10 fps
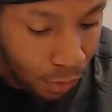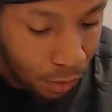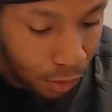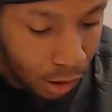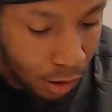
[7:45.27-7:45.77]

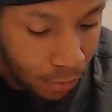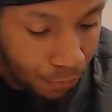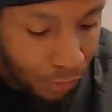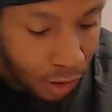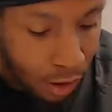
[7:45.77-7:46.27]
Okay?
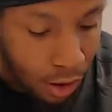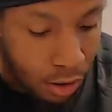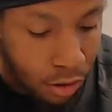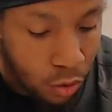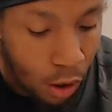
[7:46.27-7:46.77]

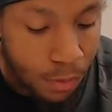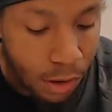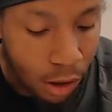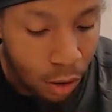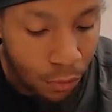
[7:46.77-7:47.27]
To
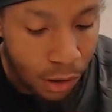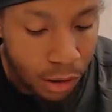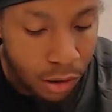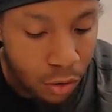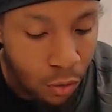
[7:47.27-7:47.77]
observe
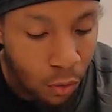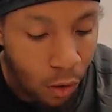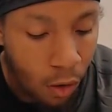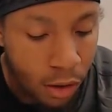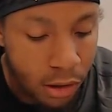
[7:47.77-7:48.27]
and to do
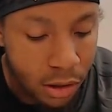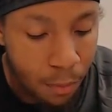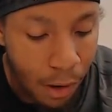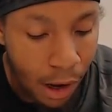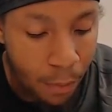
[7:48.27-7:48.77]
all his
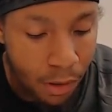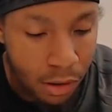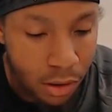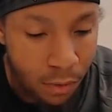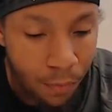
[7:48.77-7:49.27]

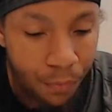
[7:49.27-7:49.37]
commandments.